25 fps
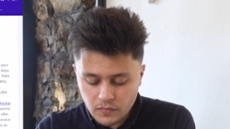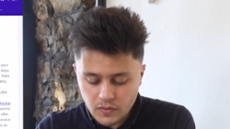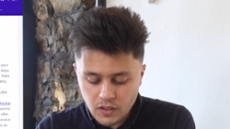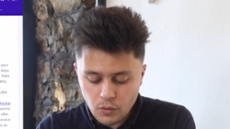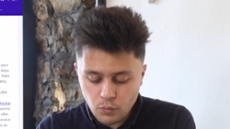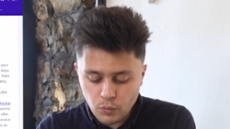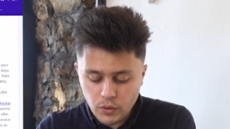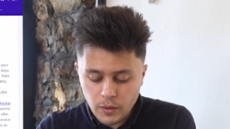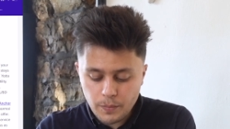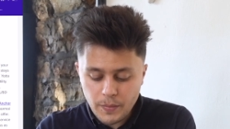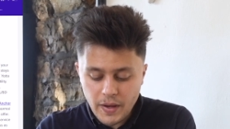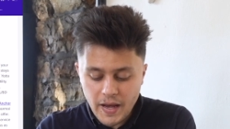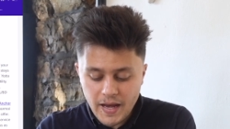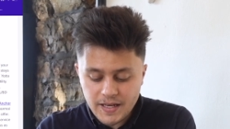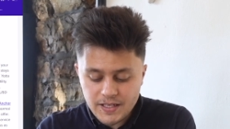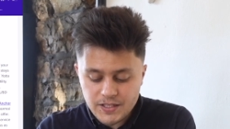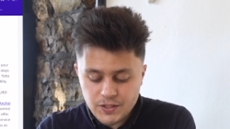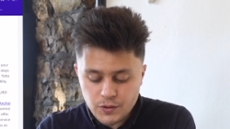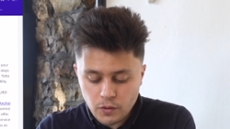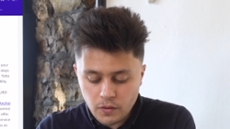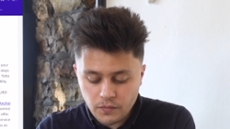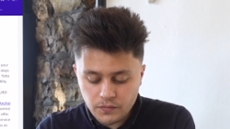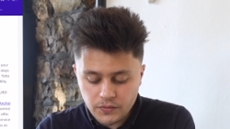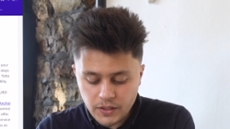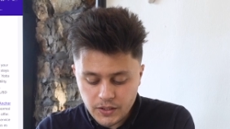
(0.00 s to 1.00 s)
We pass
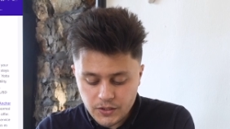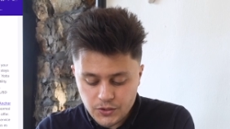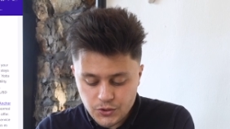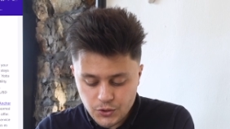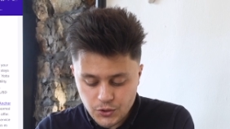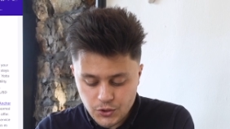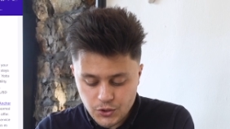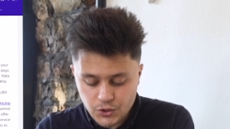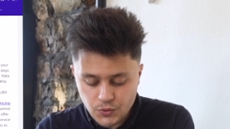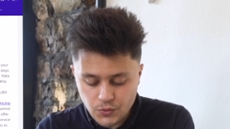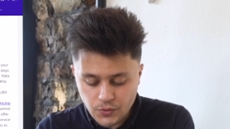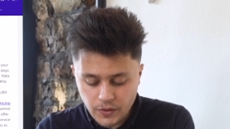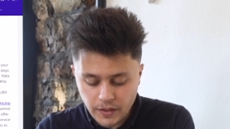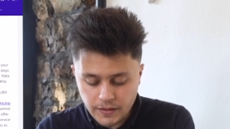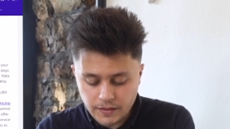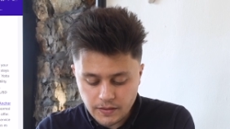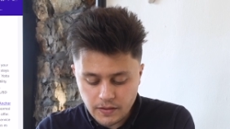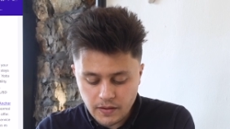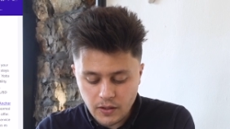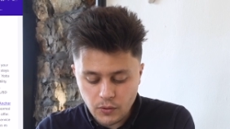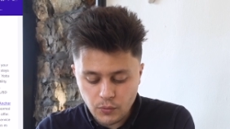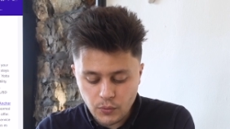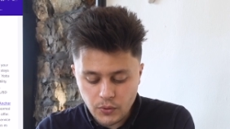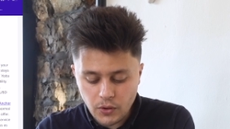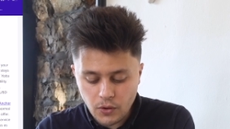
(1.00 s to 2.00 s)
off the interest rate
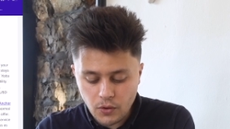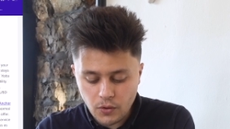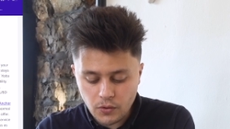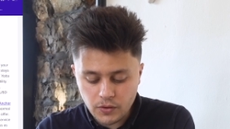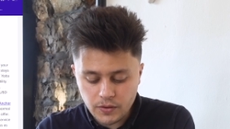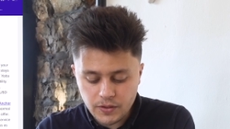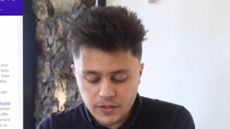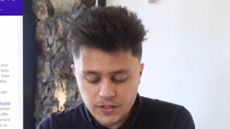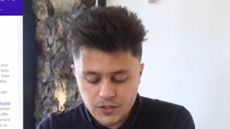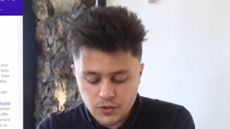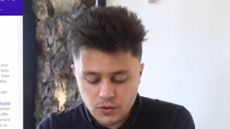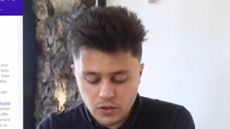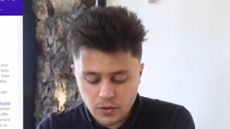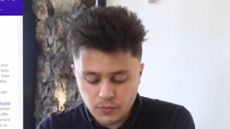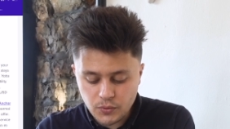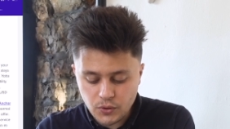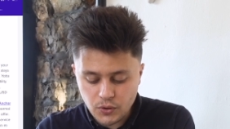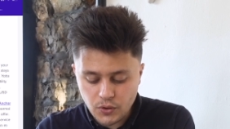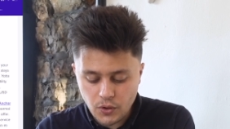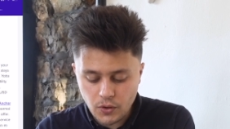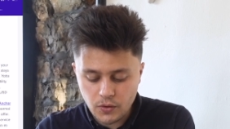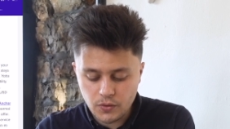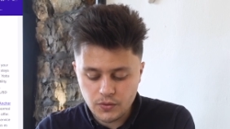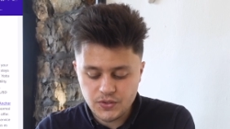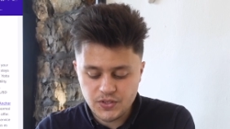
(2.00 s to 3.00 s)
that we earn on these
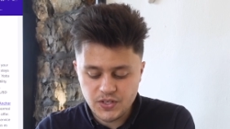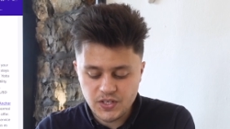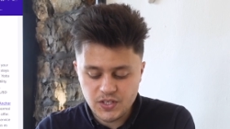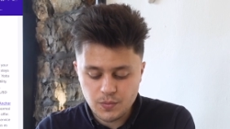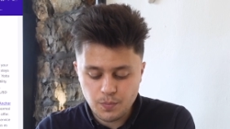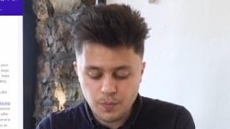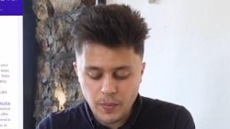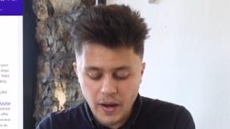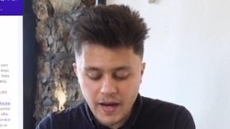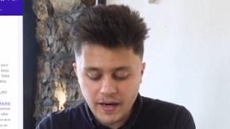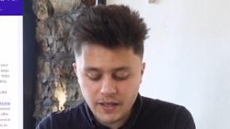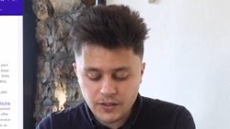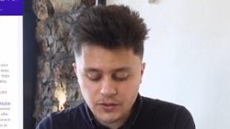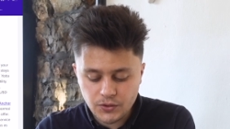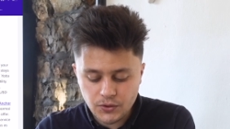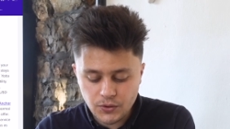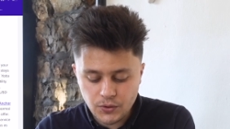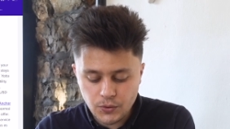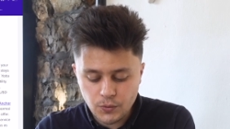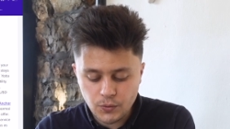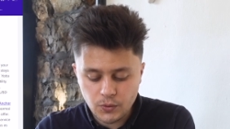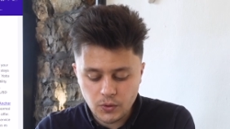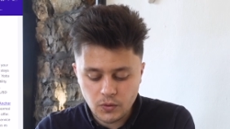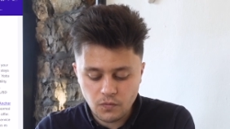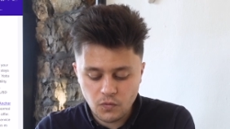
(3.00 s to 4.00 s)
cryptocurrencies back to
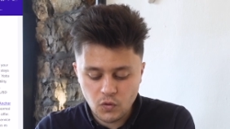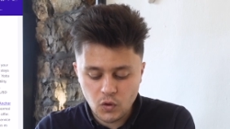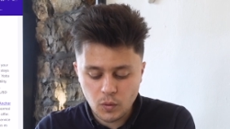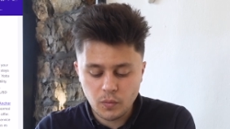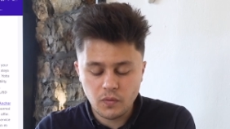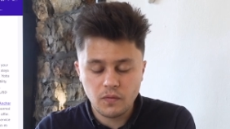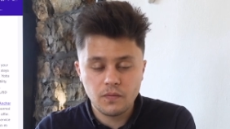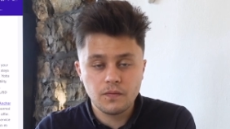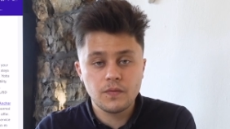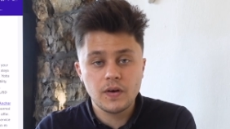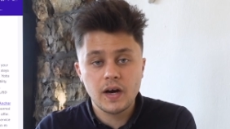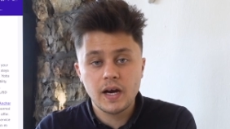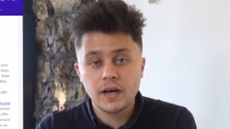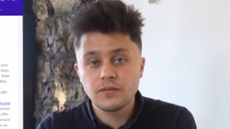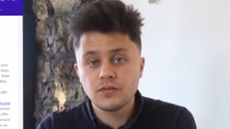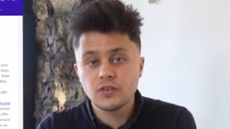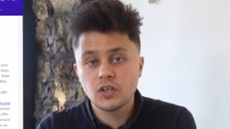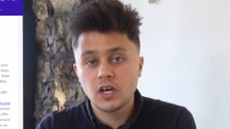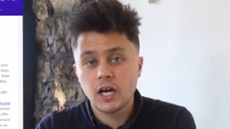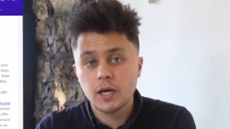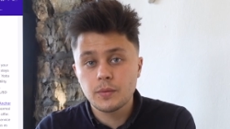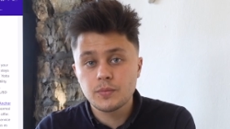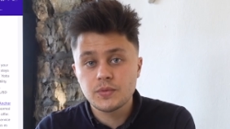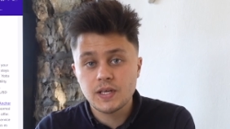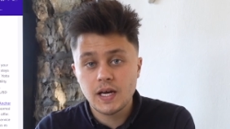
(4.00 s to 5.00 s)
you in the form of 5
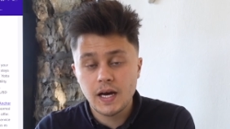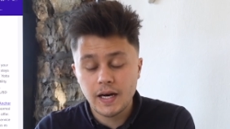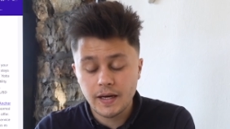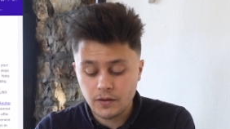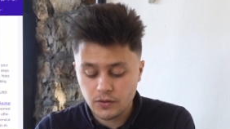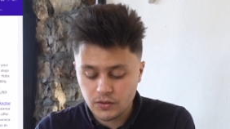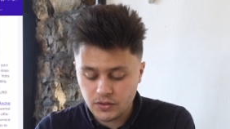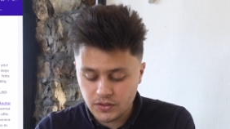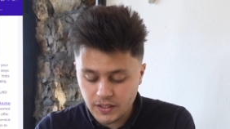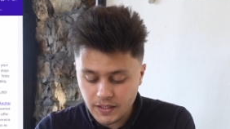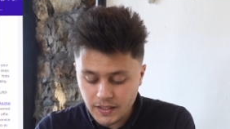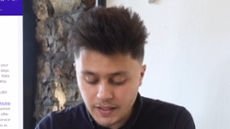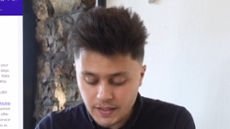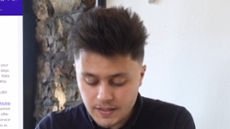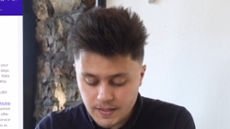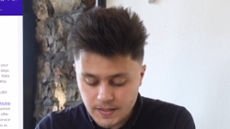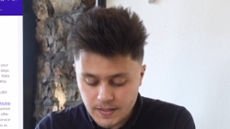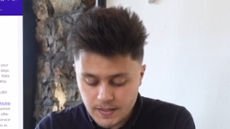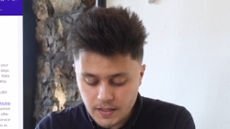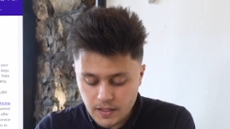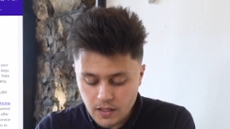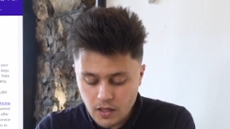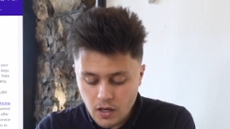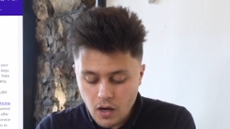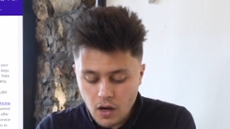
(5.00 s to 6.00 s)
times higher
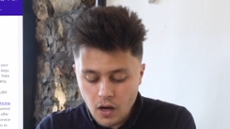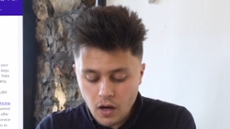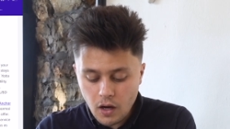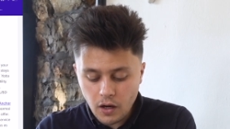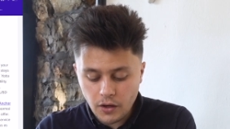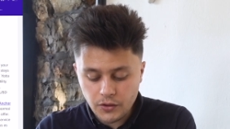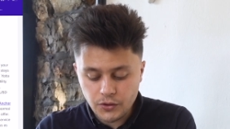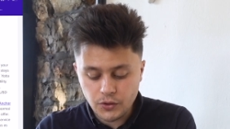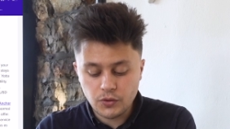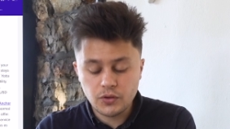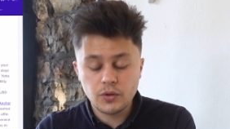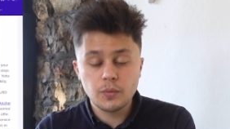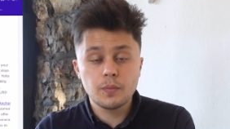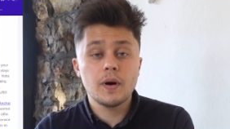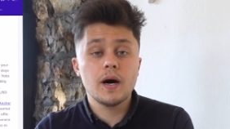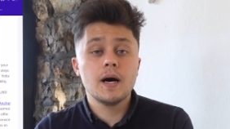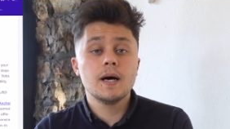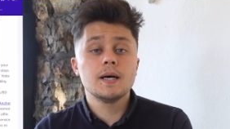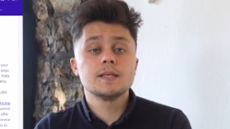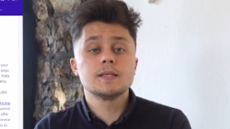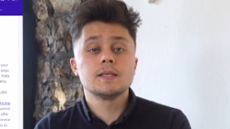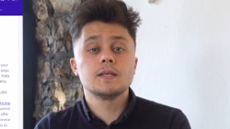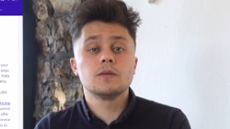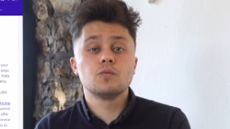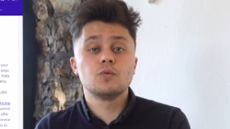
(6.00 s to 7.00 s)
tickets on your
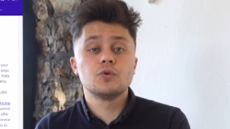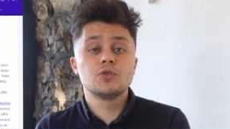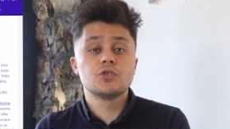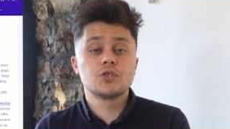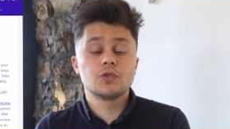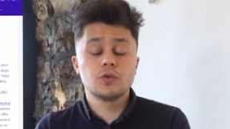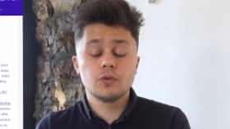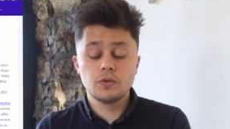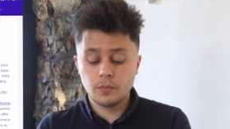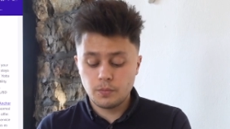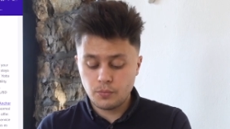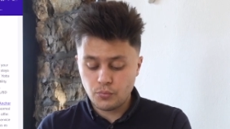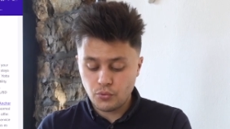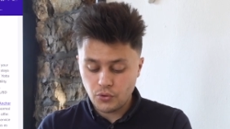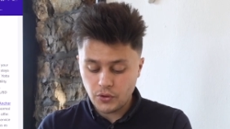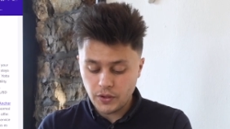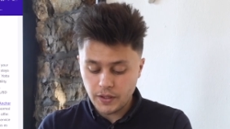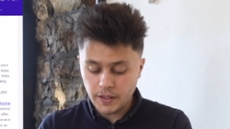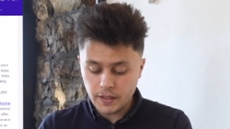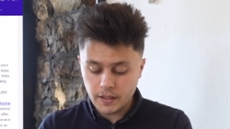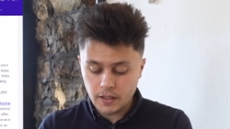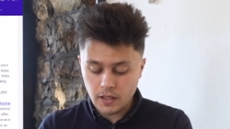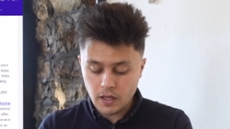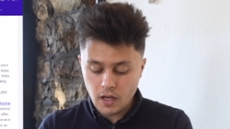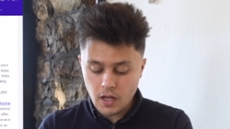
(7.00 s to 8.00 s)
deposit, which should
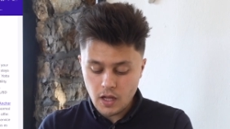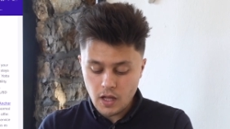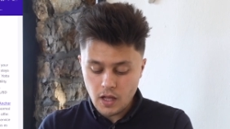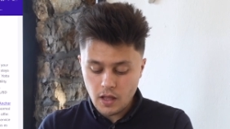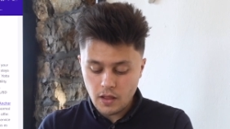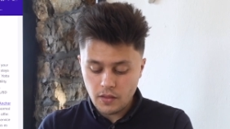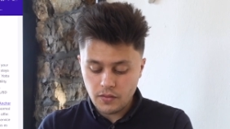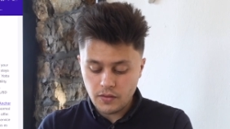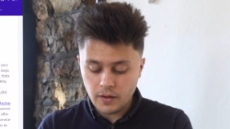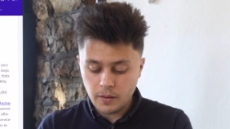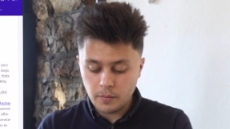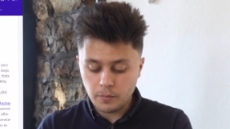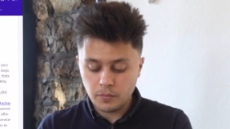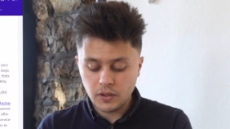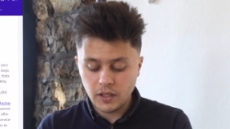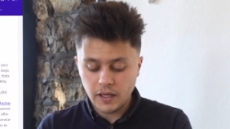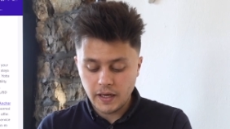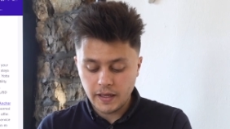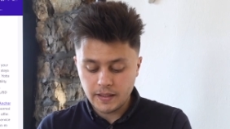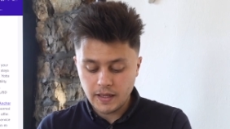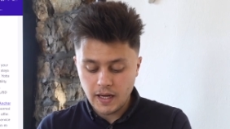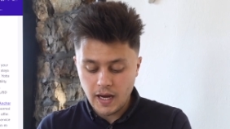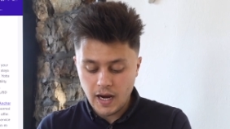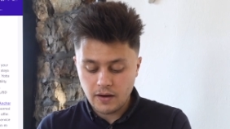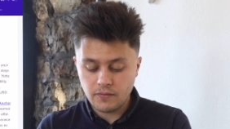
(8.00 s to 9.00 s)
bring the
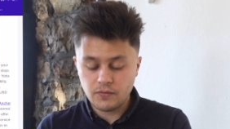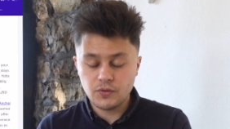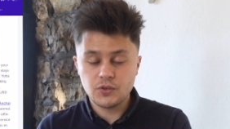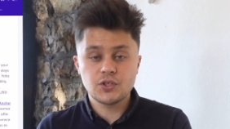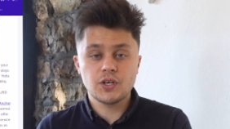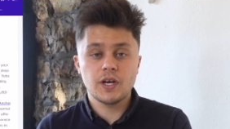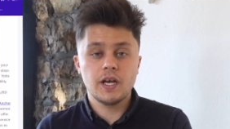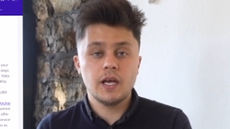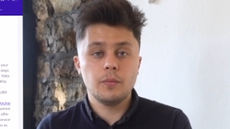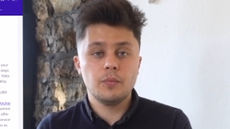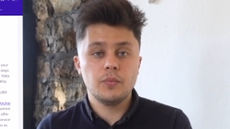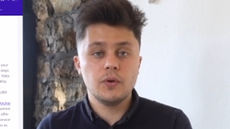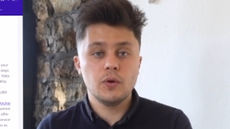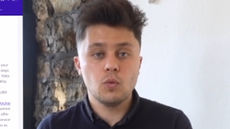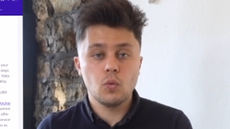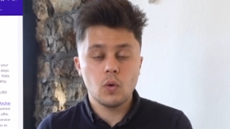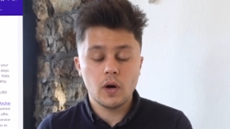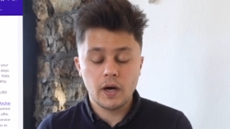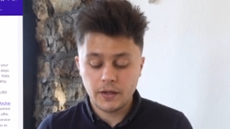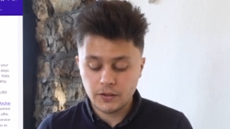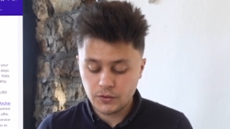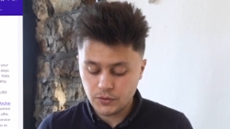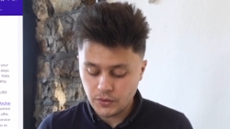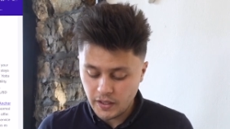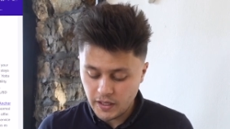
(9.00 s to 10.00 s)
implied average
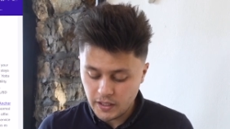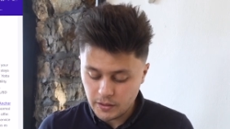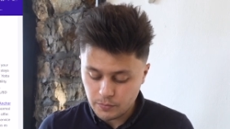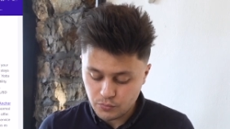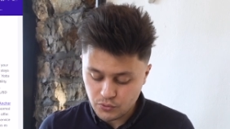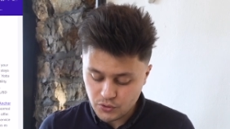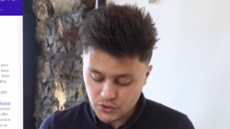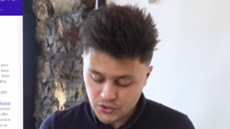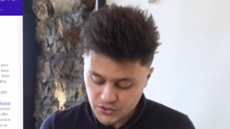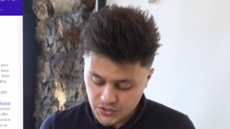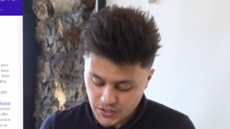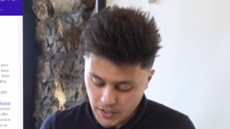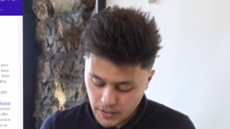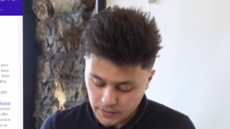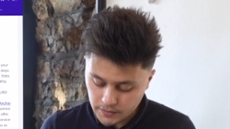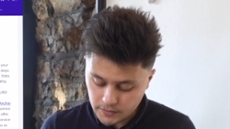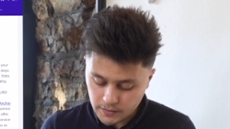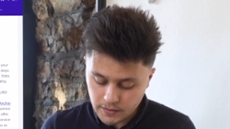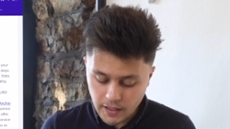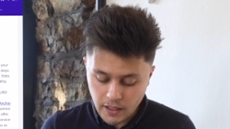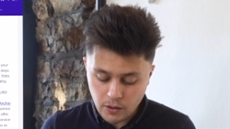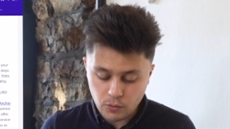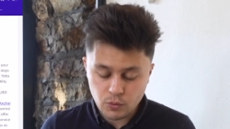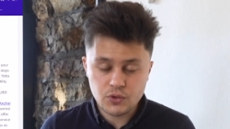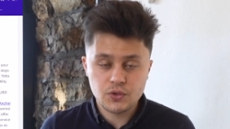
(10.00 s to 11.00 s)
APY to 8%.
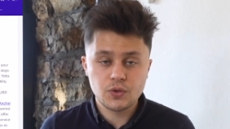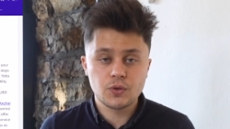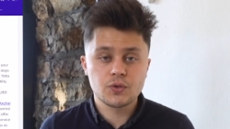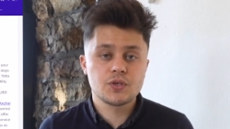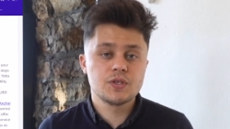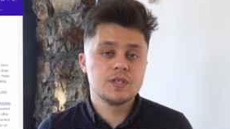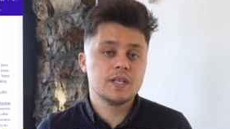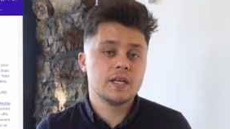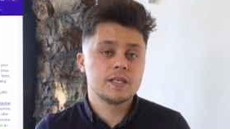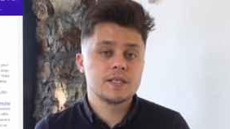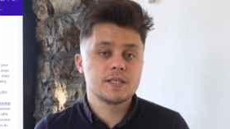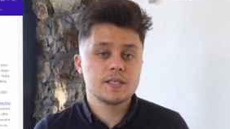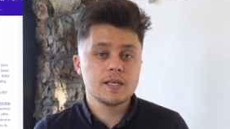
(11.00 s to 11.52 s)
Now, what's also not